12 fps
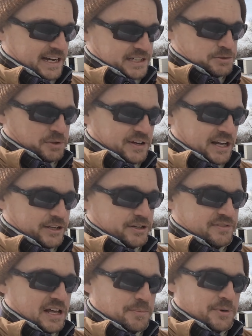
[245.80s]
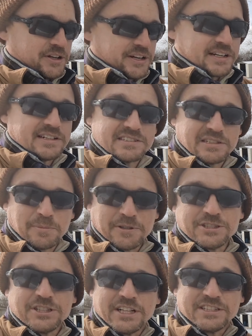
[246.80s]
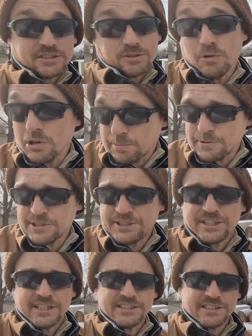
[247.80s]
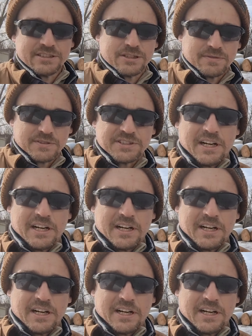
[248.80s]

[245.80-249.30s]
actual value of that building and its depreciation or appreciation over